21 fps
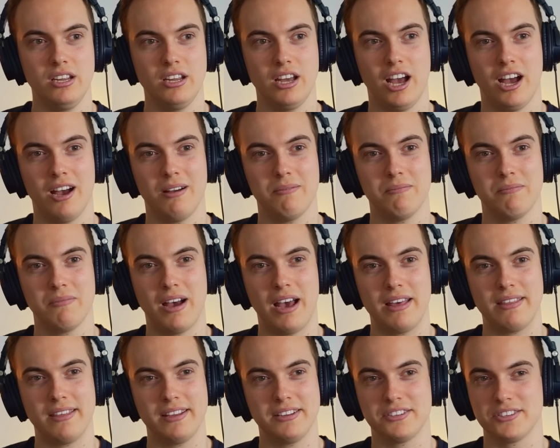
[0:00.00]
I
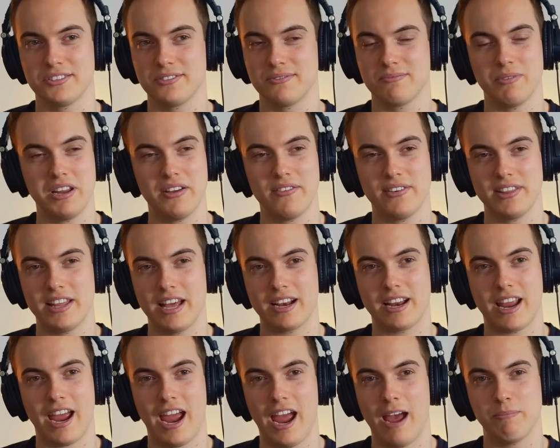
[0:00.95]
think just whenever that
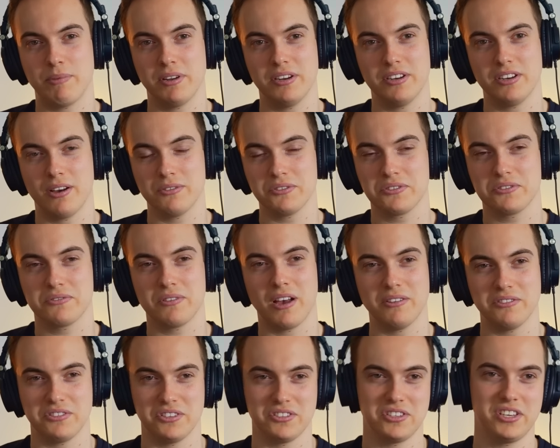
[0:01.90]
happened, I was
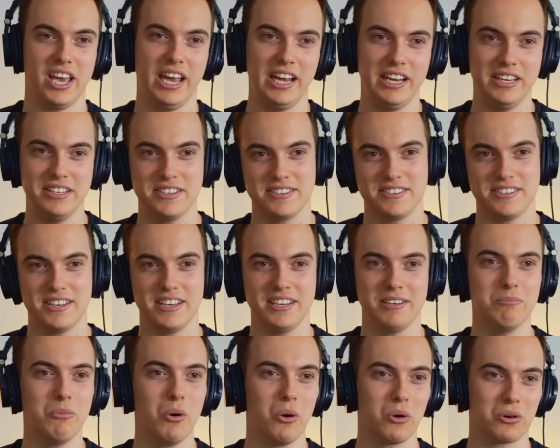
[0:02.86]
just keen to see
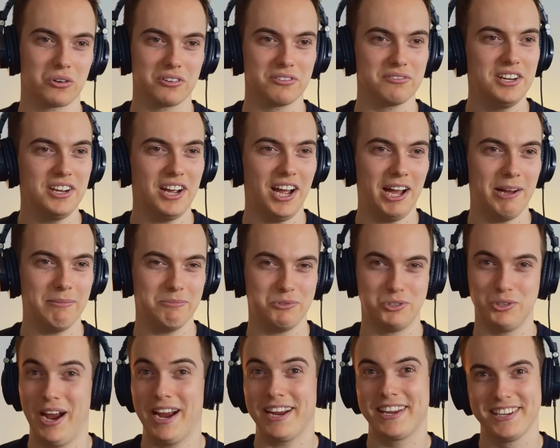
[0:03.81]
more of
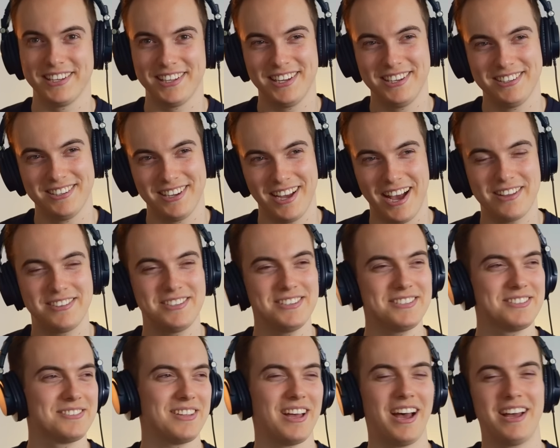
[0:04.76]
Dracula. I
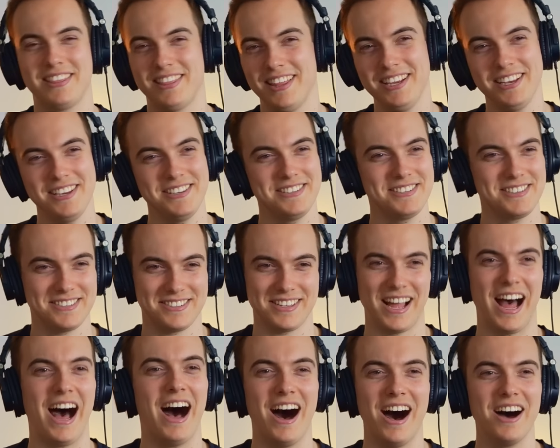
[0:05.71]
think he's just the
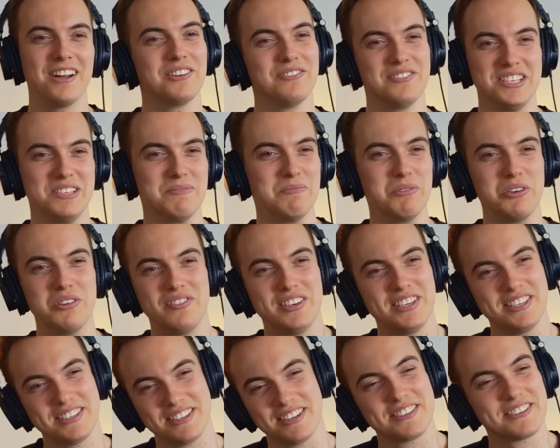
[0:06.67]
heart of these
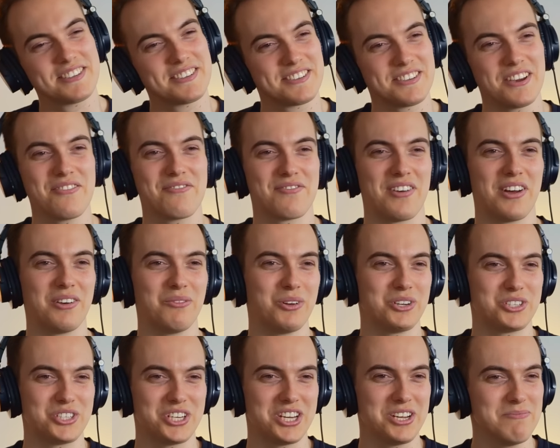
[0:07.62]
movies, and it's just so fun
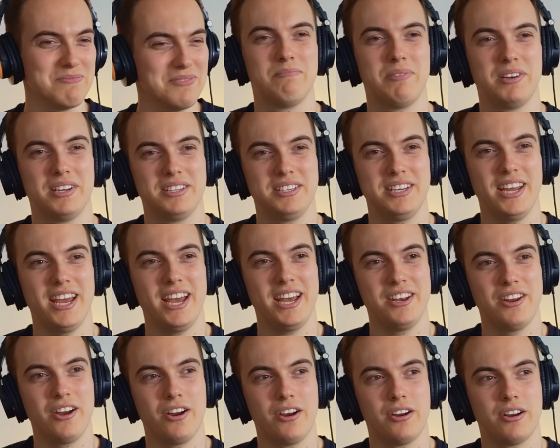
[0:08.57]
watching him. But yeah,
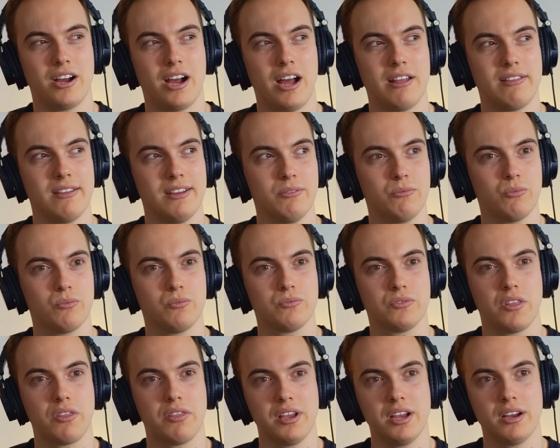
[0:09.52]
no, I think the
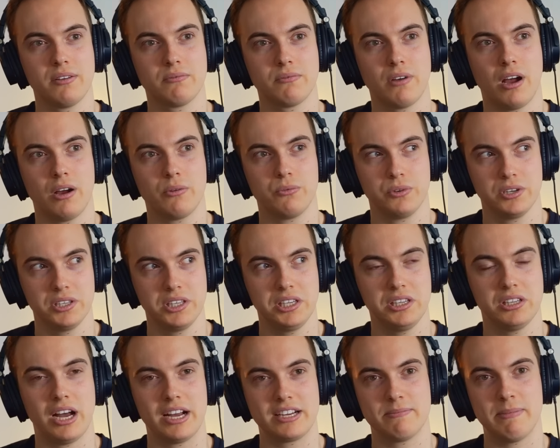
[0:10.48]
thing I really
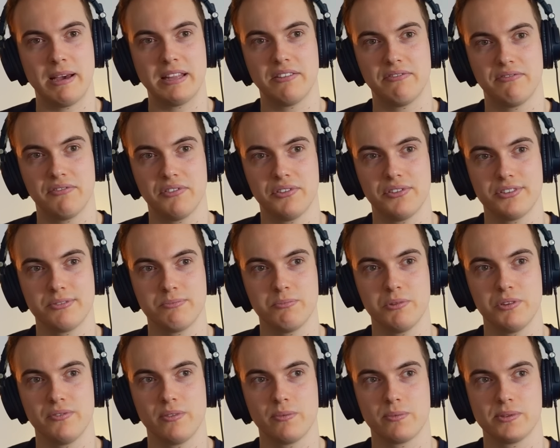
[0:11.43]
liked about the first
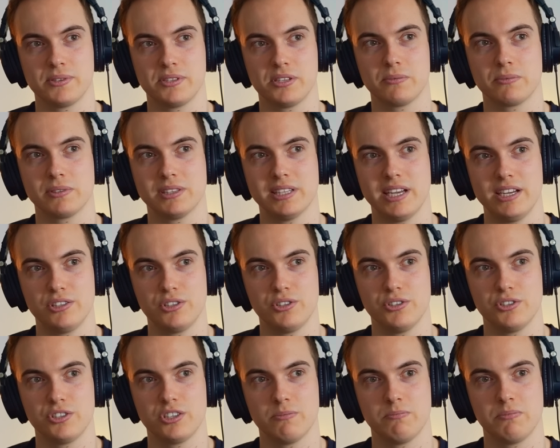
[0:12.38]
movie was the
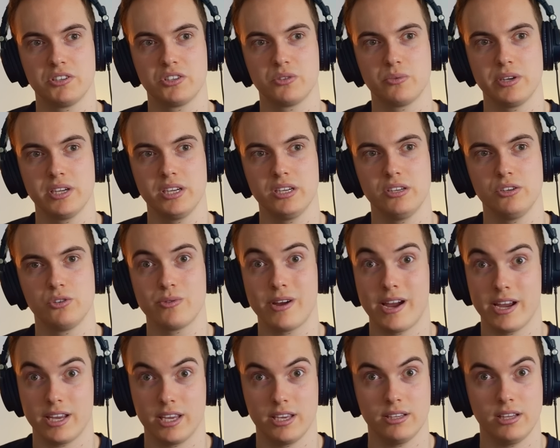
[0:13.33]
relationship between
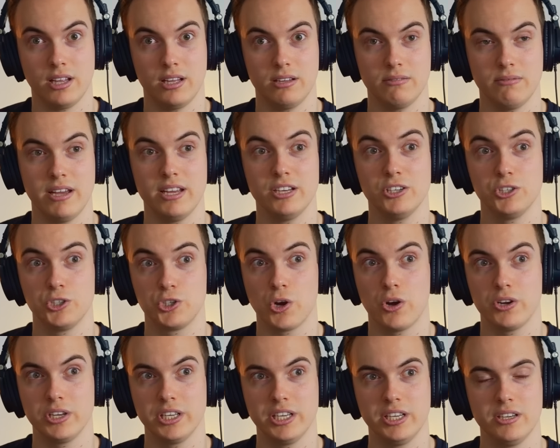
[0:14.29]
Dracula and
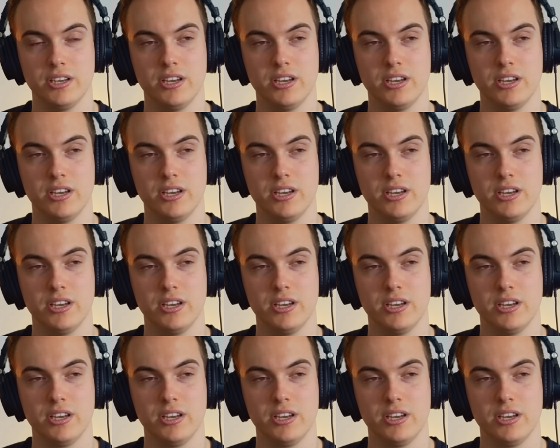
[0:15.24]
Johnny.